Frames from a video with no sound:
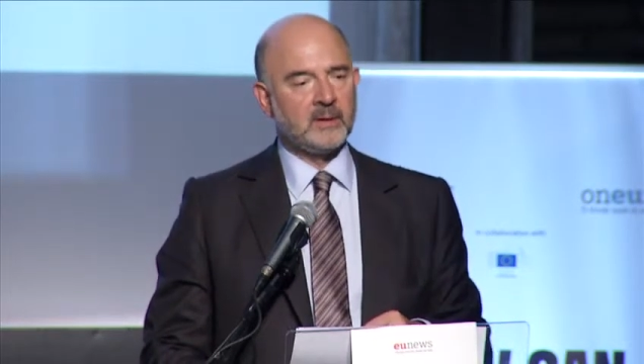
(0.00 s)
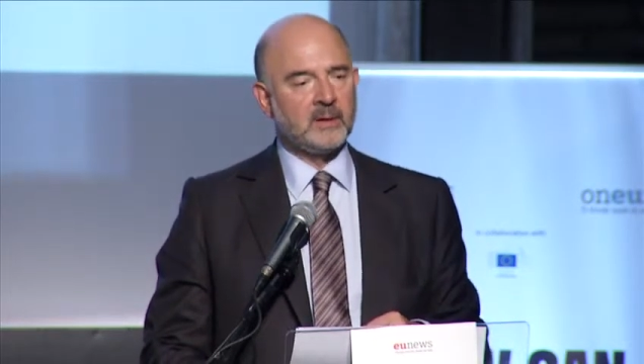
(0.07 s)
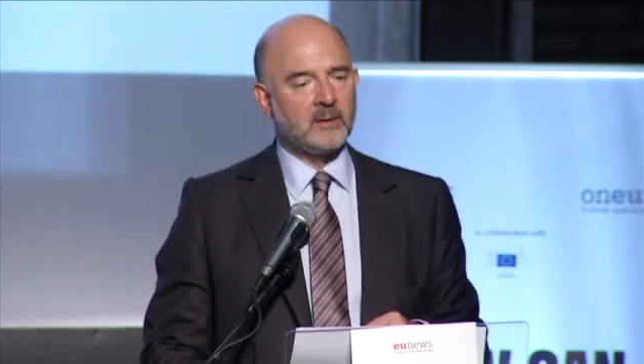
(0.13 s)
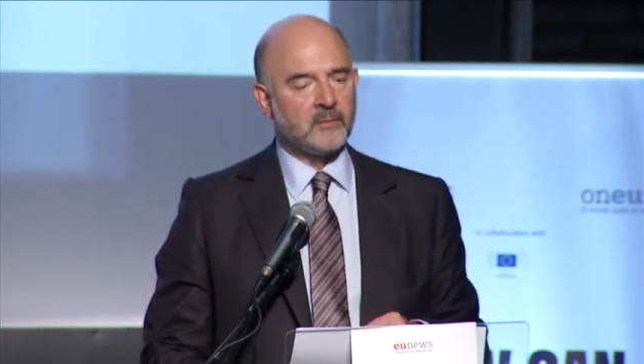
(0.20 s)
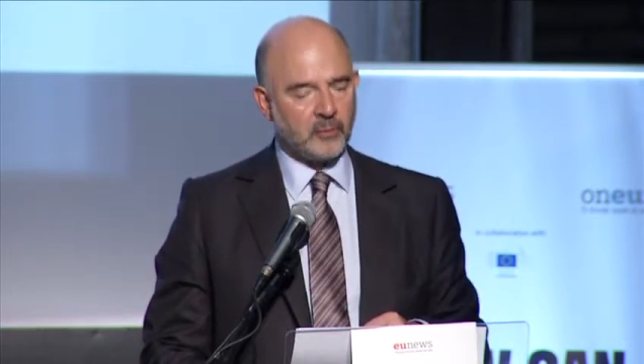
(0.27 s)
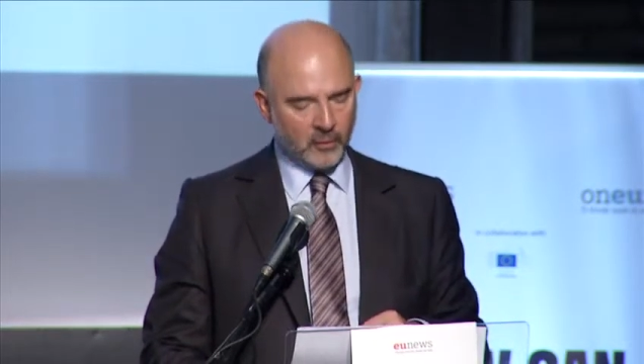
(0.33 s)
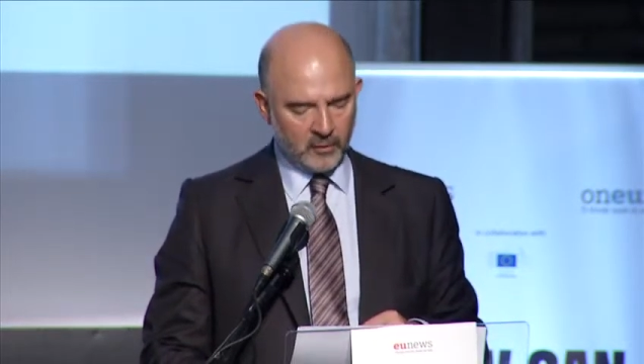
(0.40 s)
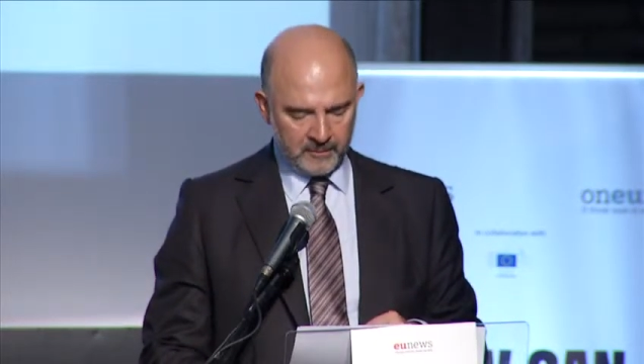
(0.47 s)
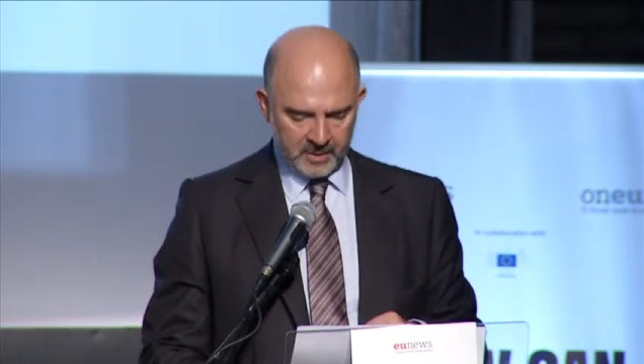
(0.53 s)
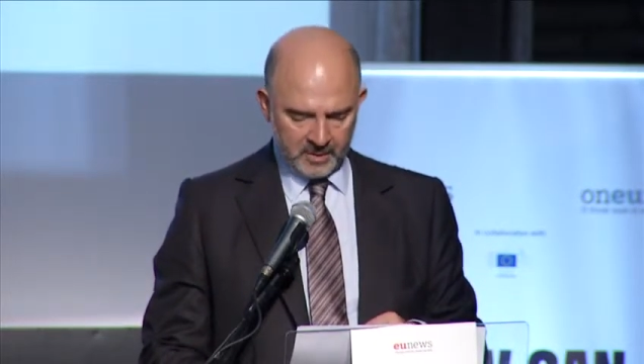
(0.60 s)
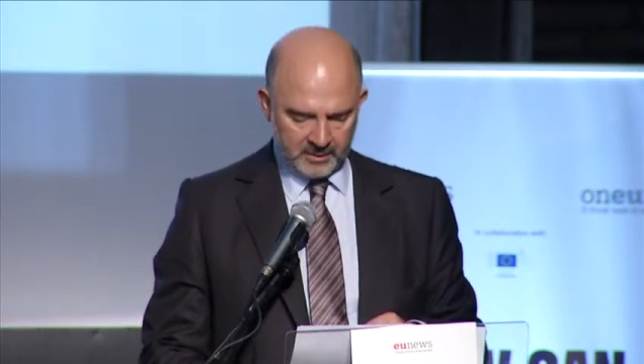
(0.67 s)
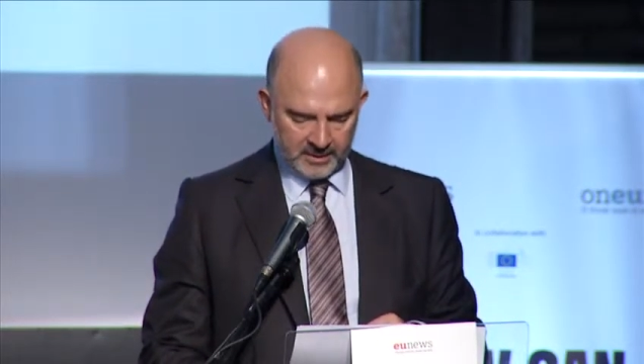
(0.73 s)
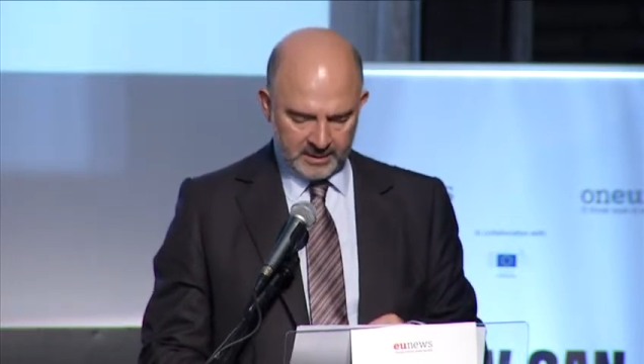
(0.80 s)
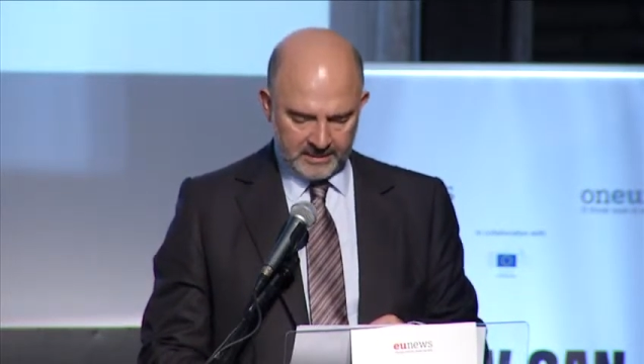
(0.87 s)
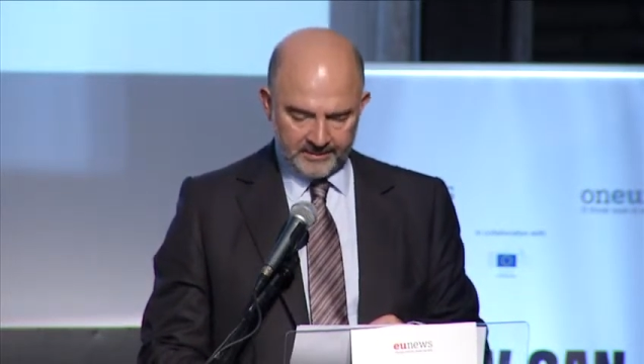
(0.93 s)

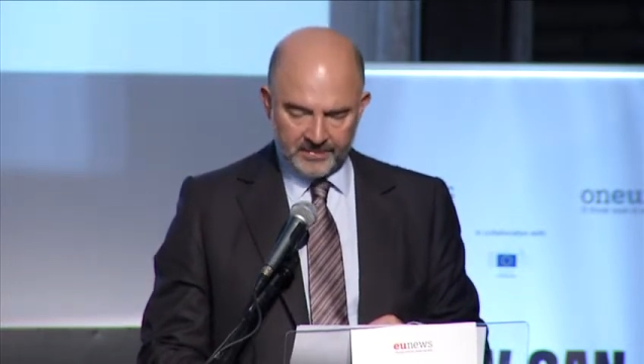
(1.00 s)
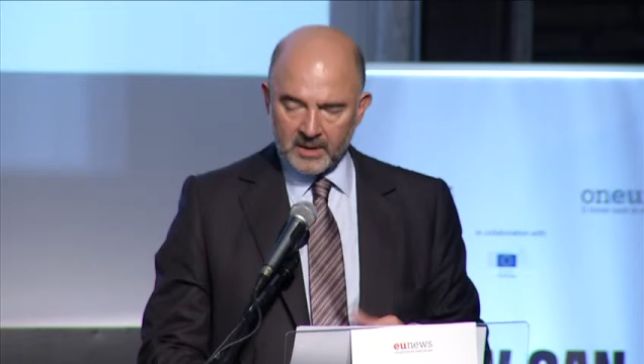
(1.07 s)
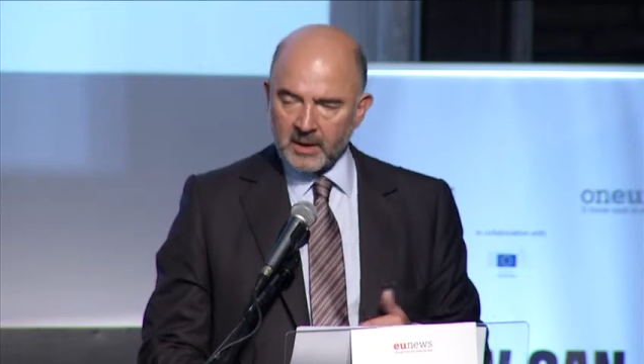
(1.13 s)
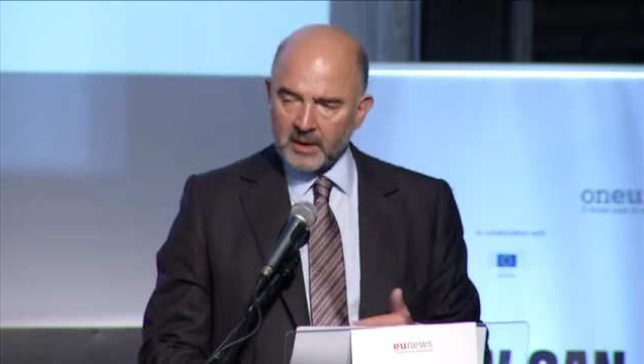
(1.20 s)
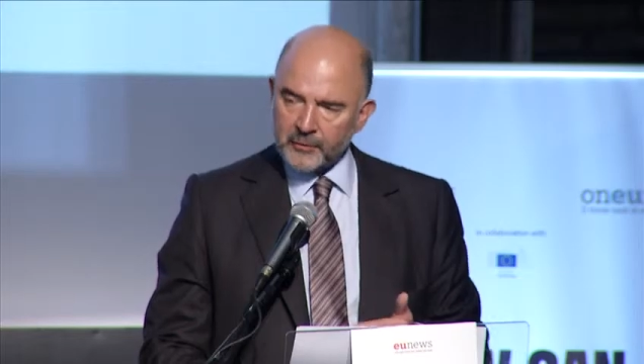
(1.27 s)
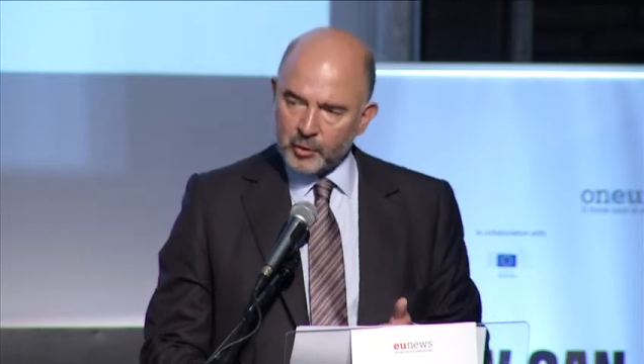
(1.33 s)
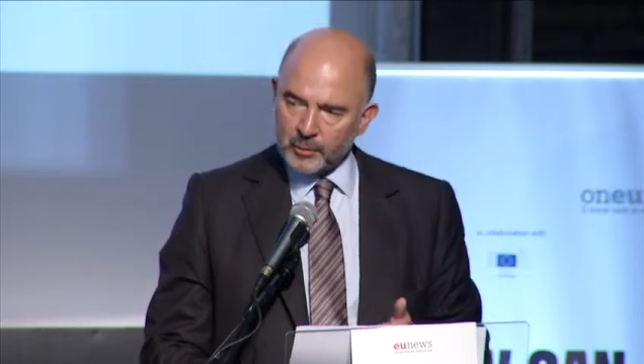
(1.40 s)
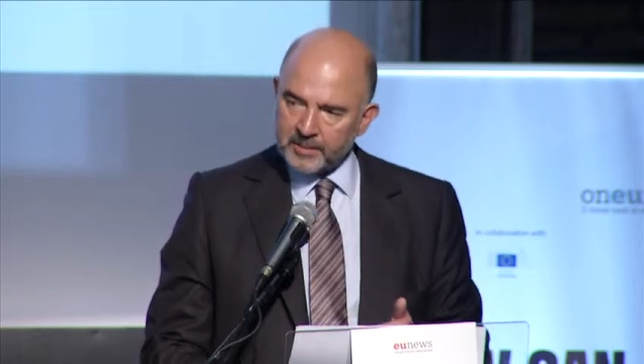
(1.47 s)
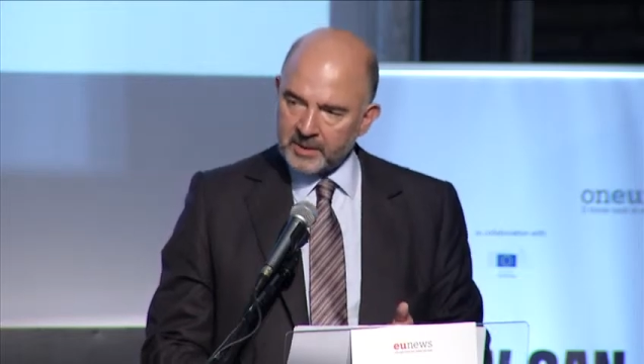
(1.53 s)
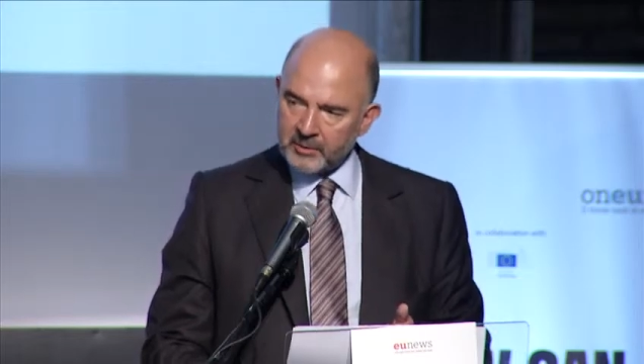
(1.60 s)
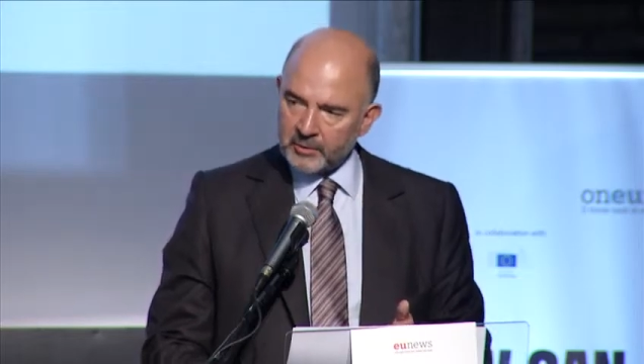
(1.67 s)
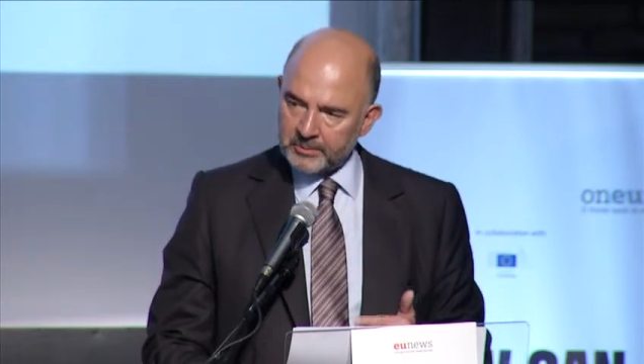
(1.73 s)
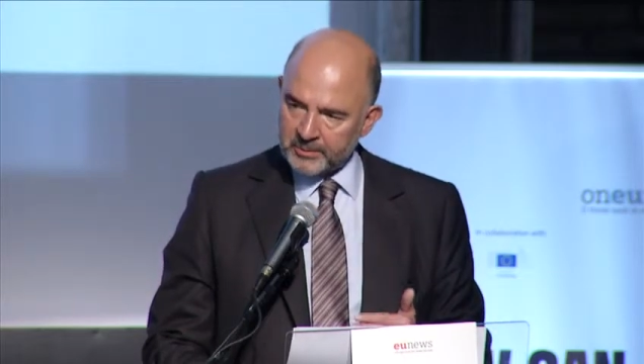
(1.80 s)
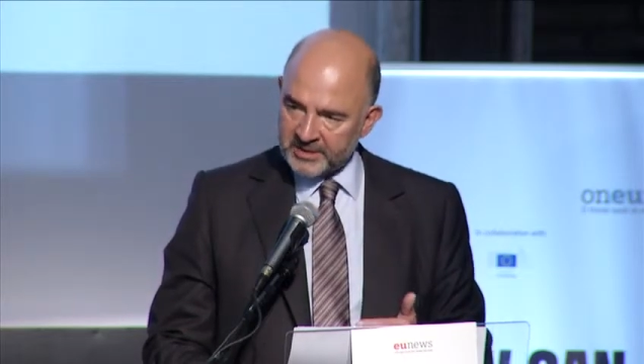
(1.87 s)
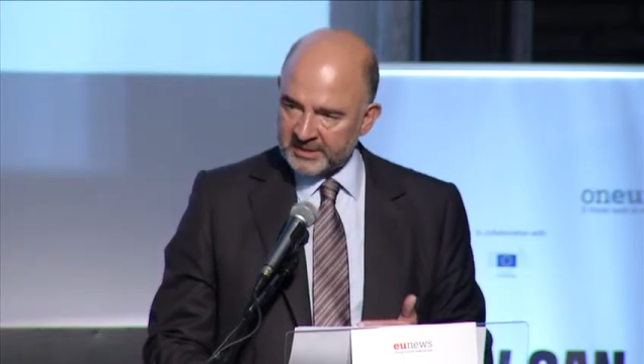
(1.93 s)
involvement of
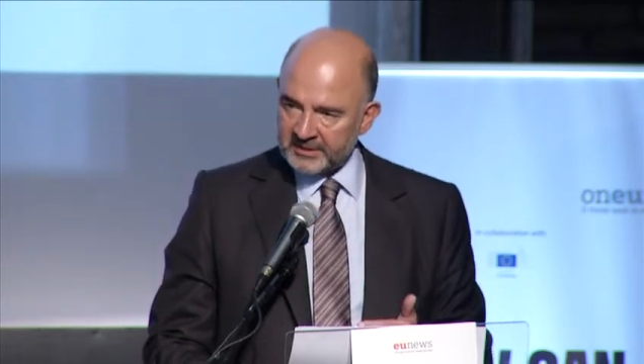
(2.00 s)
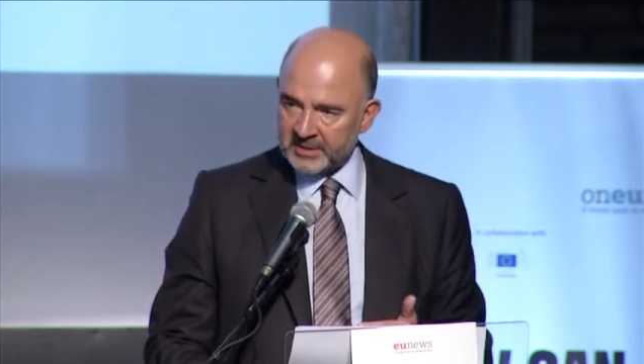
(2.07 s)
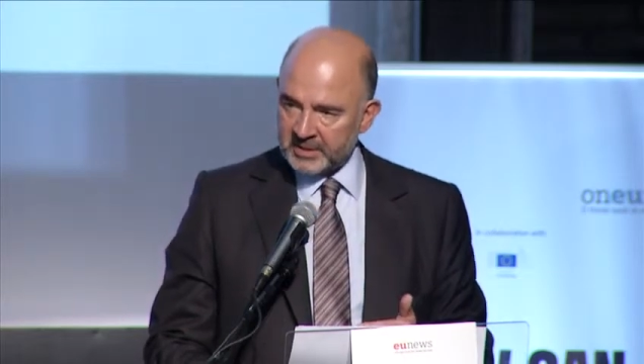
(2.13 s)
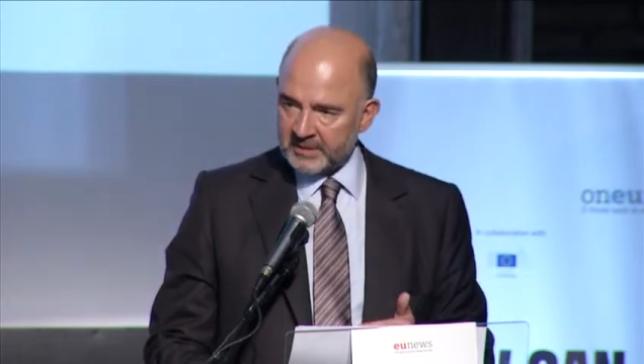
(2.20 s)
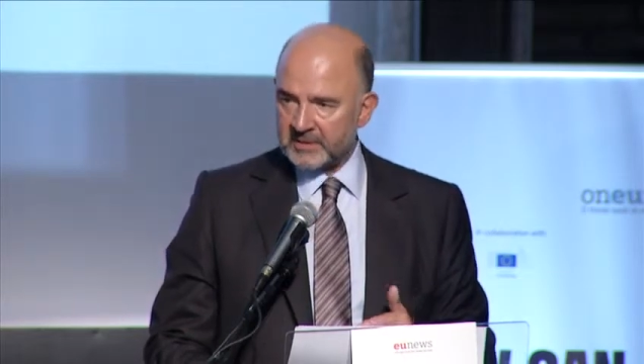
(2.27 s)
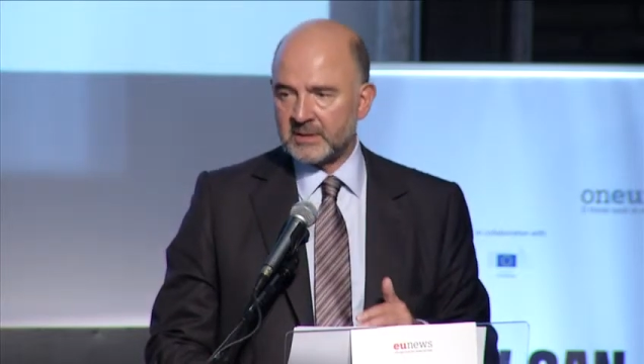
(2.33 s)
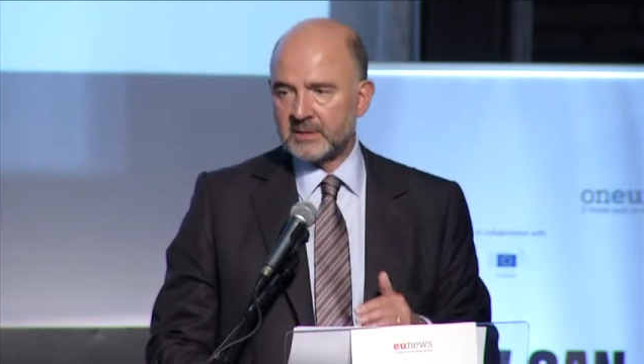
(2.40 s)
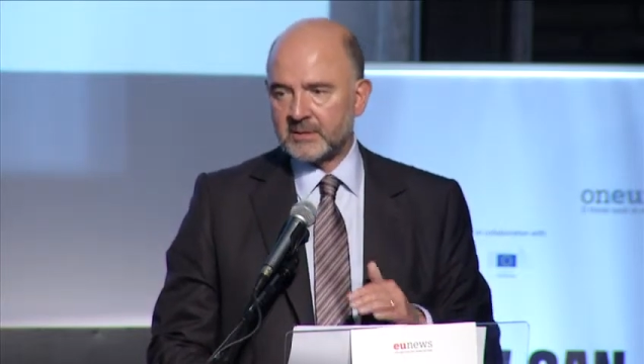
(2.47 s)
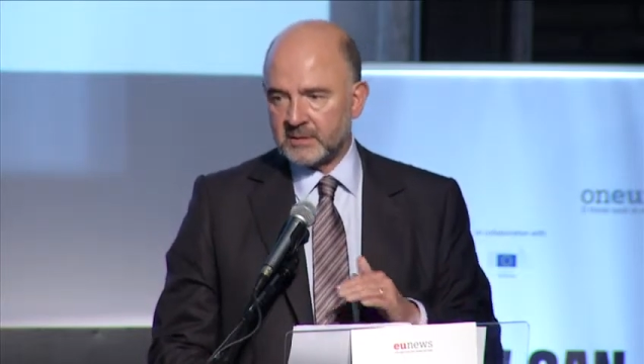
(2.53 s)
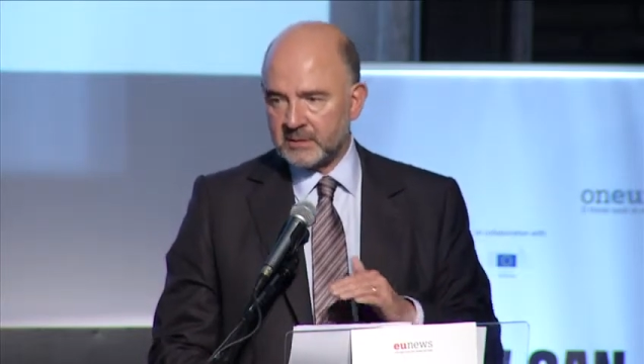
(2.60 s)
European representatives.